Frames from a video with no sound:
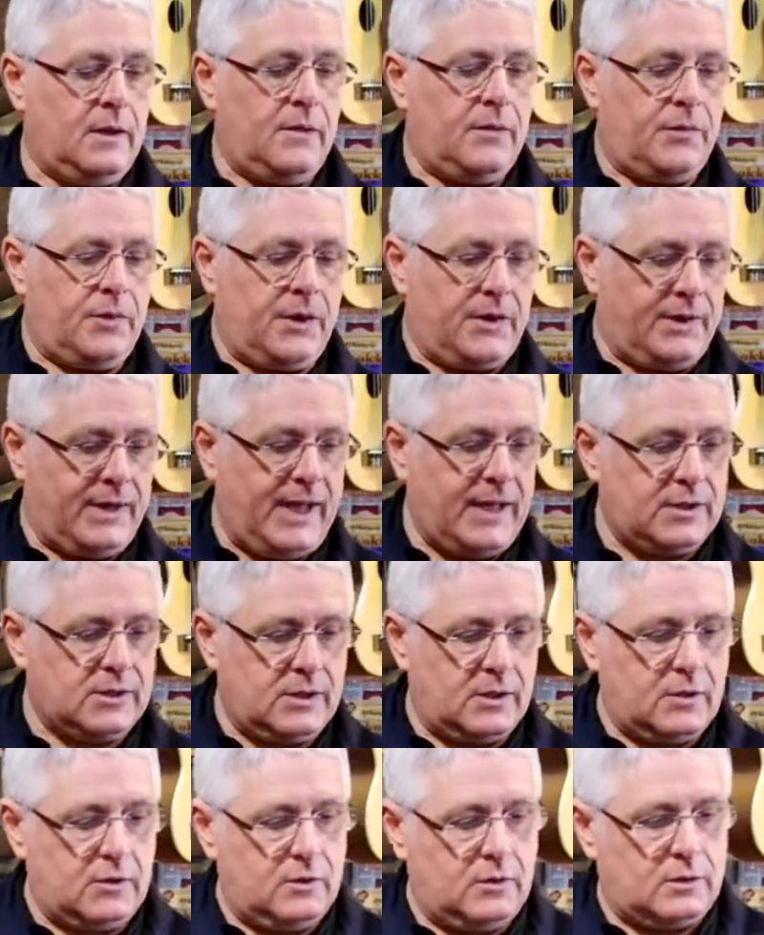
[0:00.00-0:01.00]
The neck's
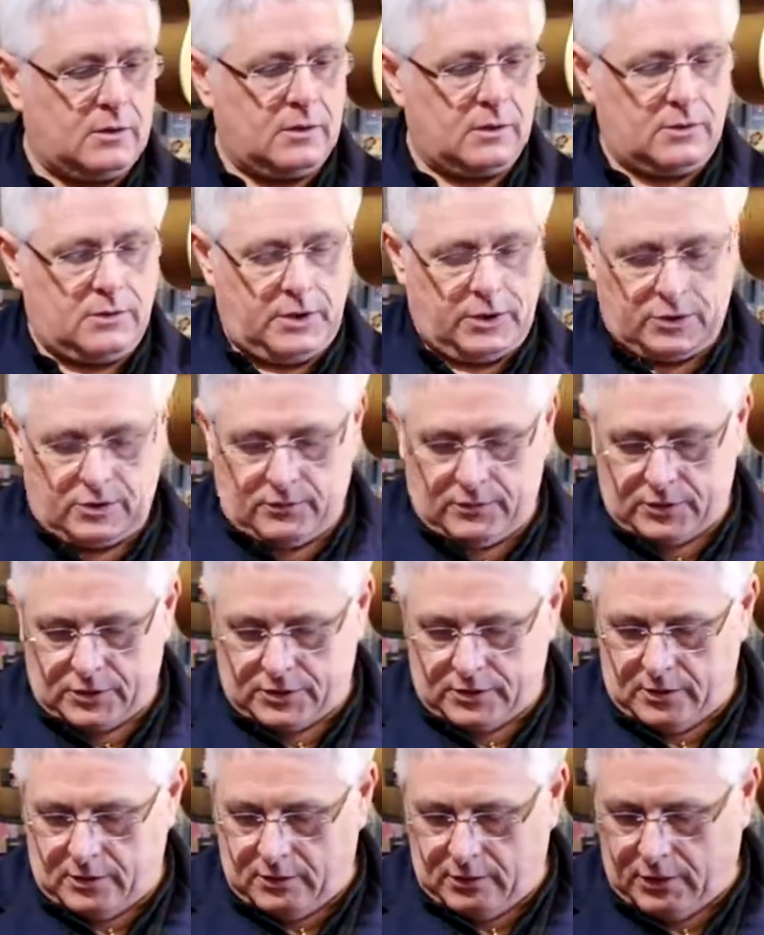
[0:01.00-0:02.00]
in good condition, there's
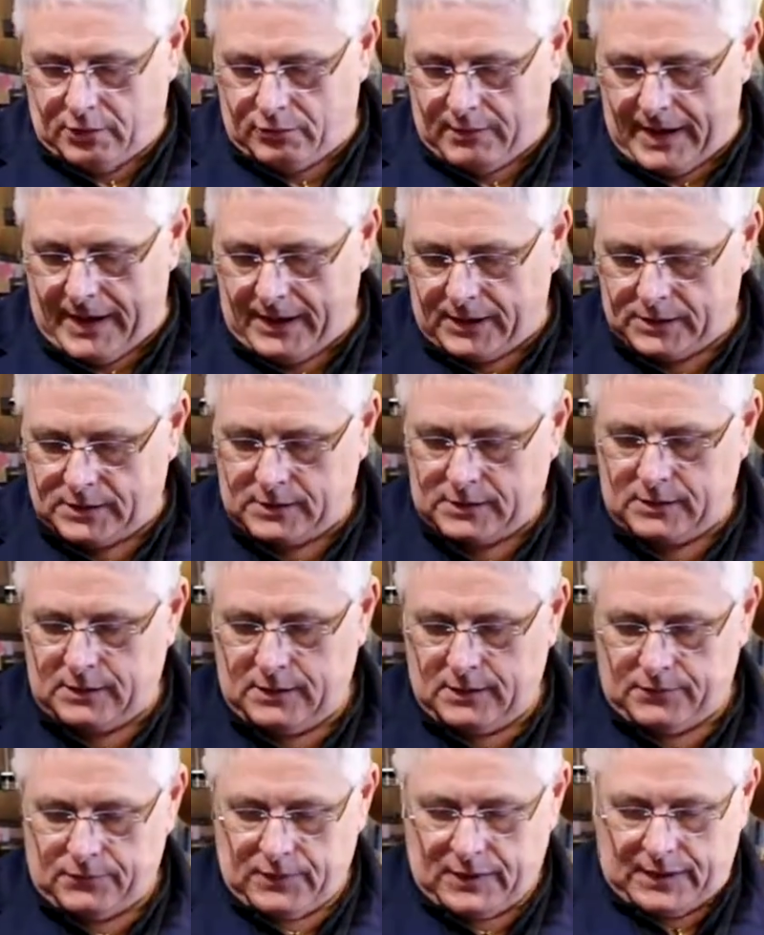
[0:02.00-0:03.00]
no cracks,
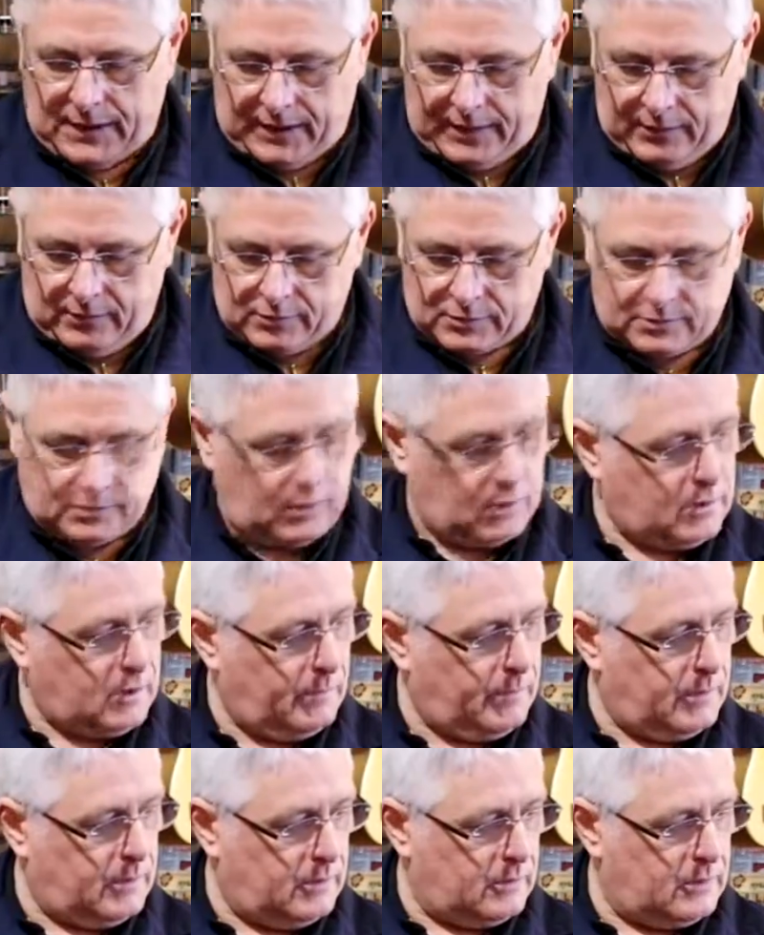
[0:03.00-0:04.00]
the heel's not
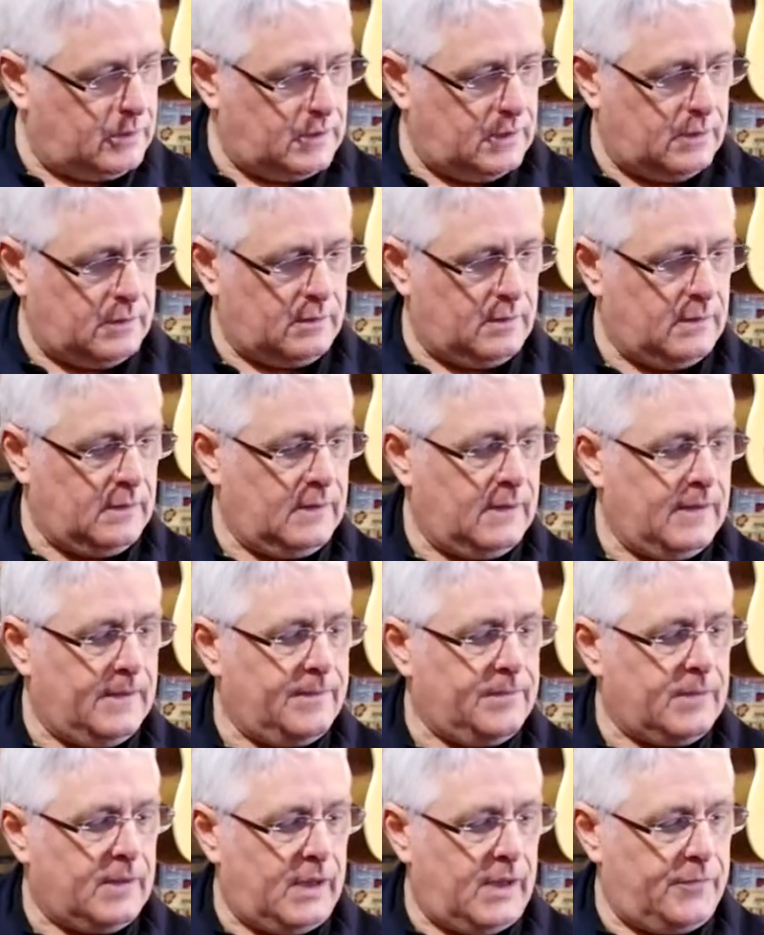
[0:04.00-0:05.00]
coming undone,
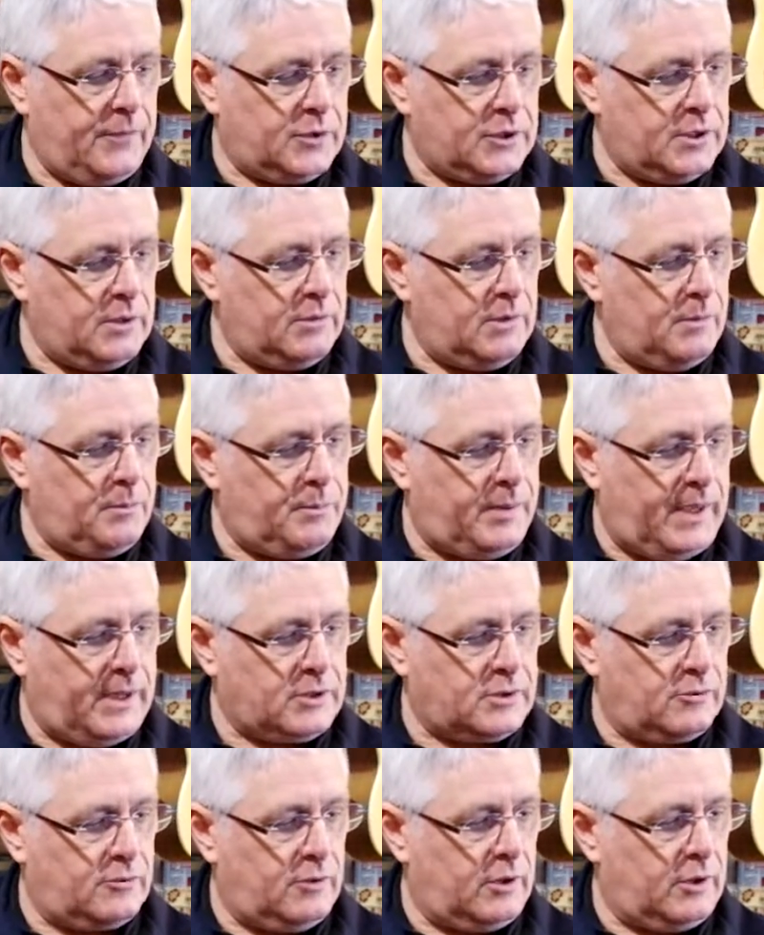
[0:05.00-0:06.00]
and the tuning
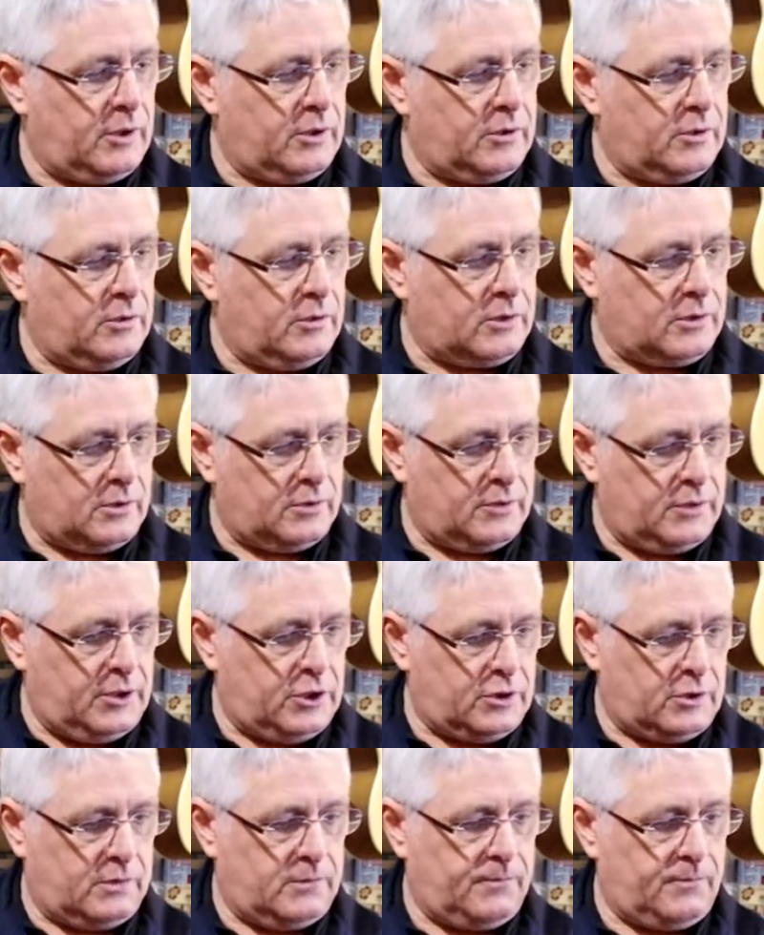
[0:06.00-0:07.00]
pegs are all in good
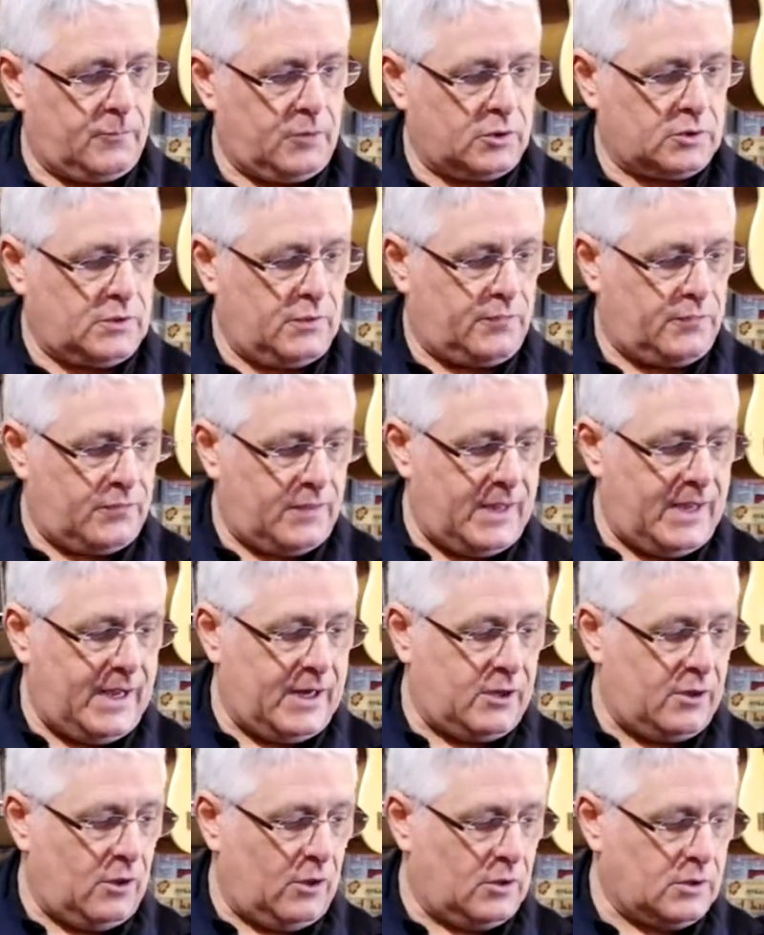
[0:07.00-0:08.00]
condition, because if they're
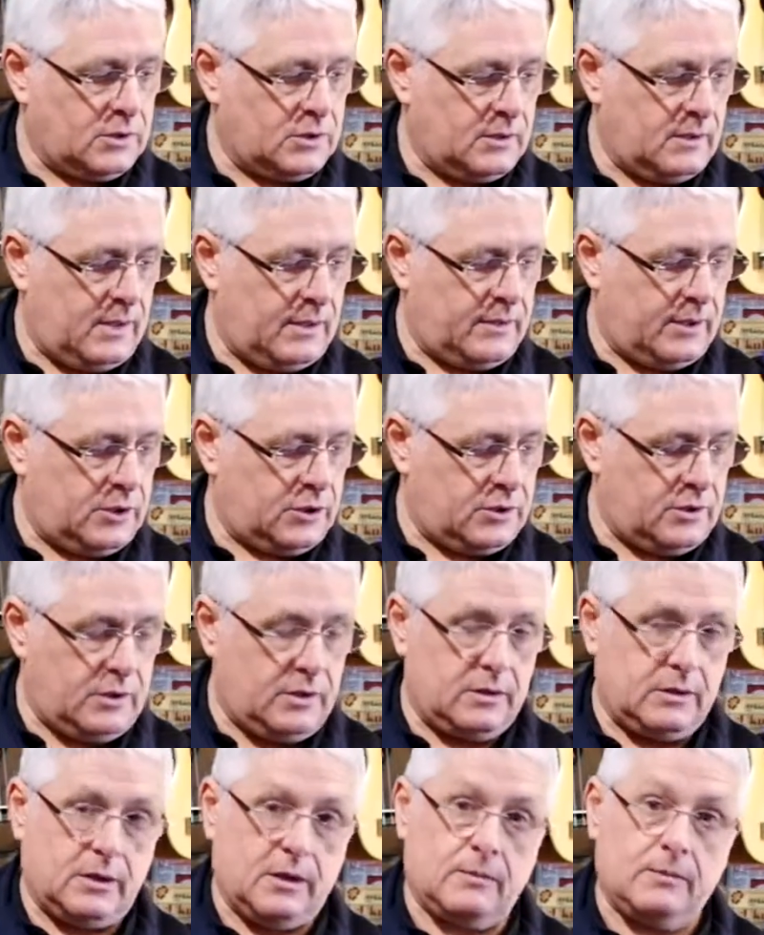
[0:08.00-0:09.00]
not and you
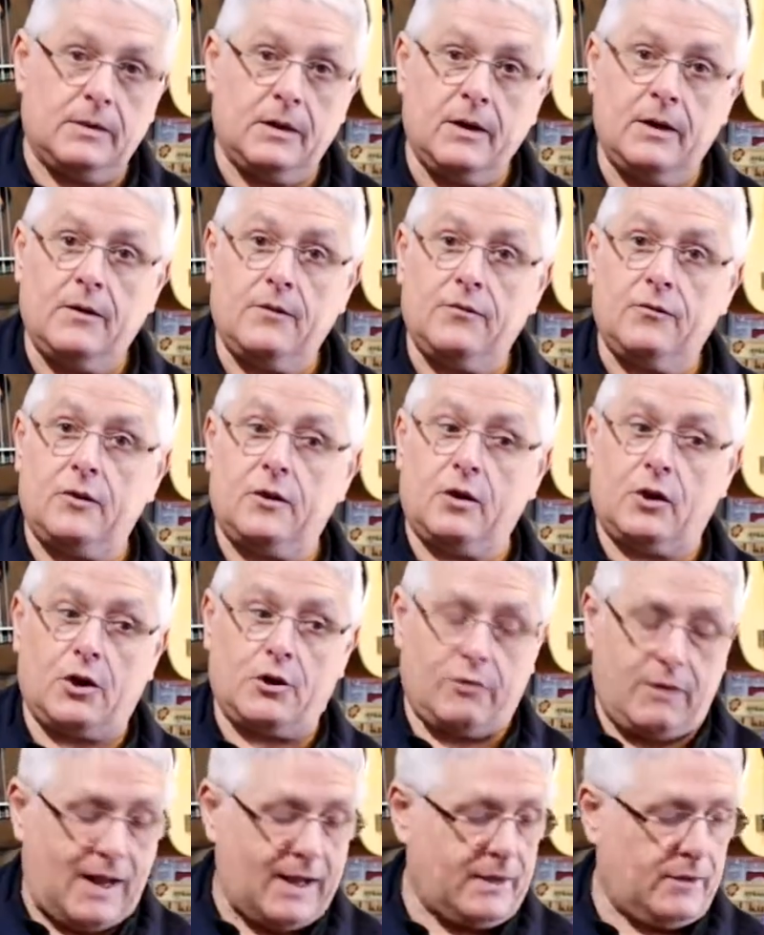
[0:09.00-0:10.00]
turn them, they'll
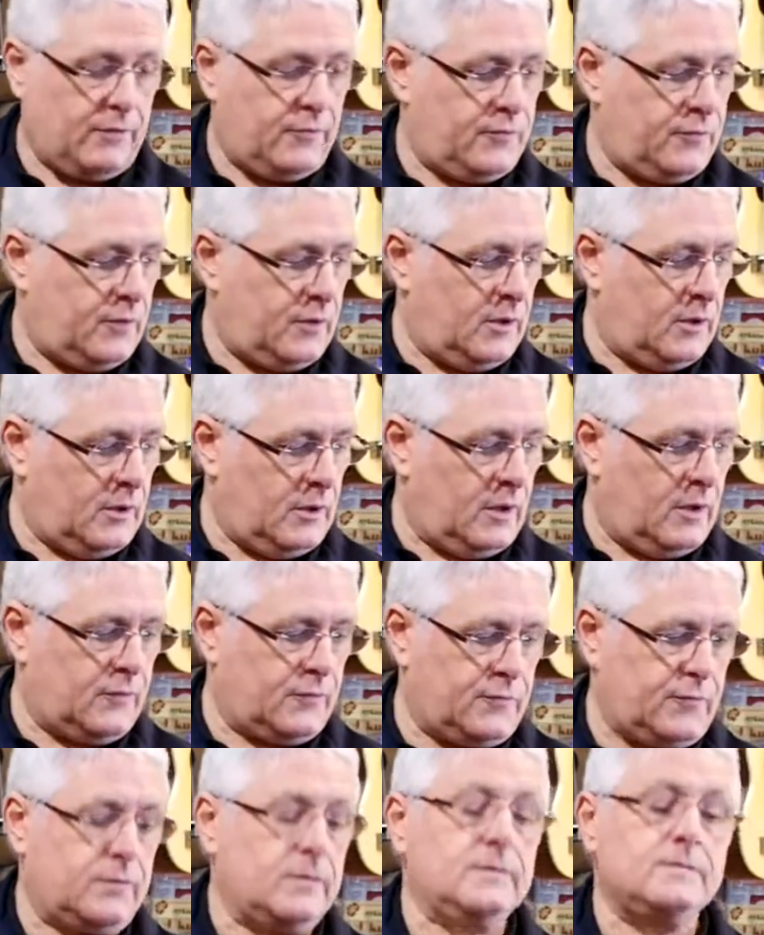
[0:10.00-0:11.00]
crack and fall
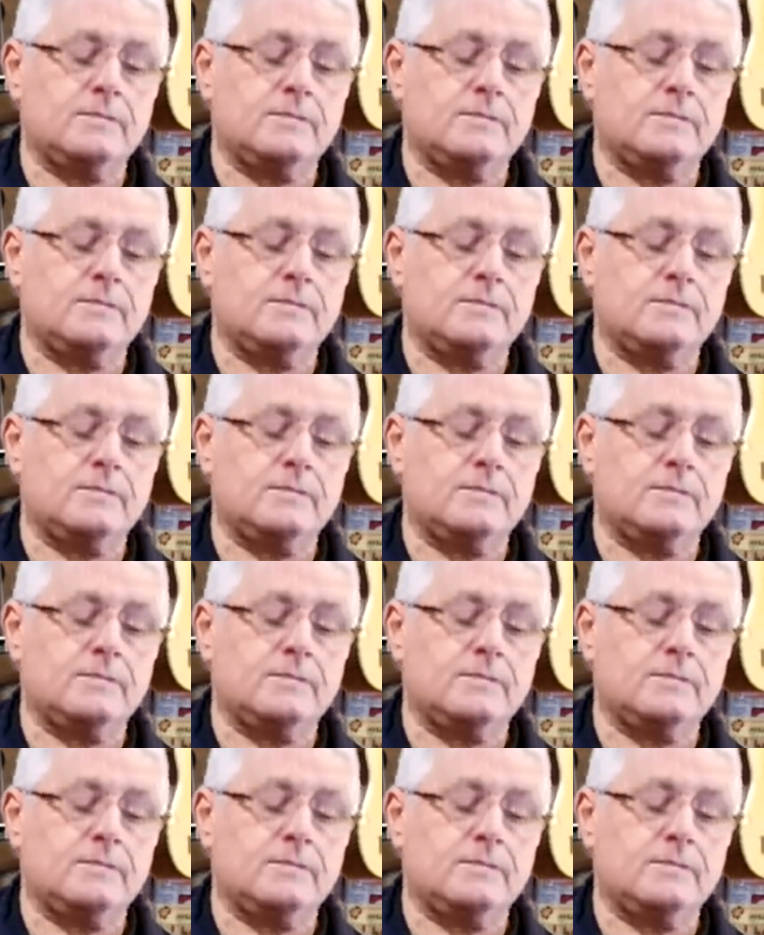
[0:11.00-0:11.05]
off.